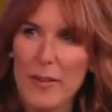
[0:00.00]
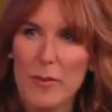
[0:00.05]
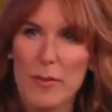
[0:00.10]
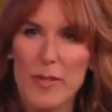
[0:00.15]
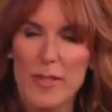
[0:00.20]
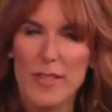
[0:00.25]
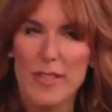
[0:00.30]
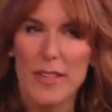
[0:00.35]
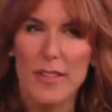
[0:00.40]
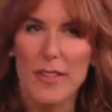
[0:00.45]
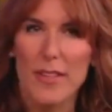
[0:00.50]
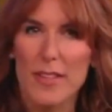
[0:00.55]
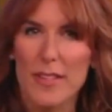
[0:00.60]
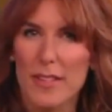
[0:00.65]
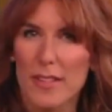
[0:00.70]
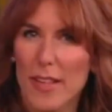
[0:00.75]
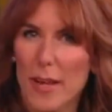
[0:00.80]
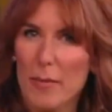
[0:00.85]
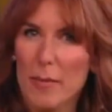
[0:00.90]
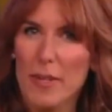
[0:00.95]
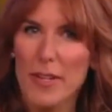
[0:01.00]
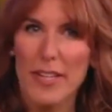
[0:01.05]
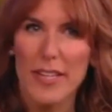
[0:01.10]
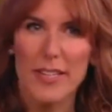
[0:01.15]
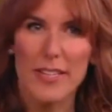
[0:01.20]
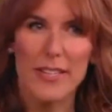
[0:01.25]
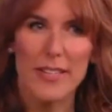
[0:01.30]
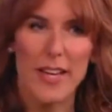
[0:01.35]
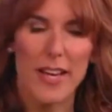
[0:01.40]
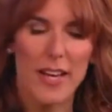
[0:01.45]
It was the
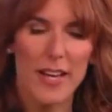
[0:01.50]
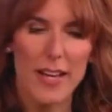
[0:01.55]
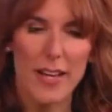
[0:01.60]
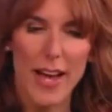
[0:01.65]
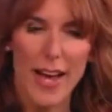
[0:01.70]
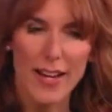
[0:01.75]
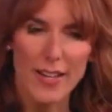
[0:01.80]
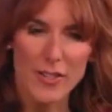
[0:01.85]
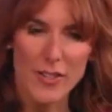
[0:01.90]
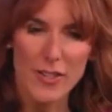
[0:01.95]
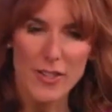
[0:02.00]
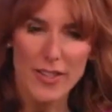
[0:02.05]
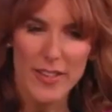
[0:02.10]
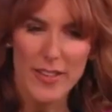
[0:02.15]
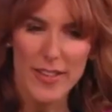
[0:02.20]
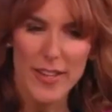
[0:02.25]
celebrities, actually,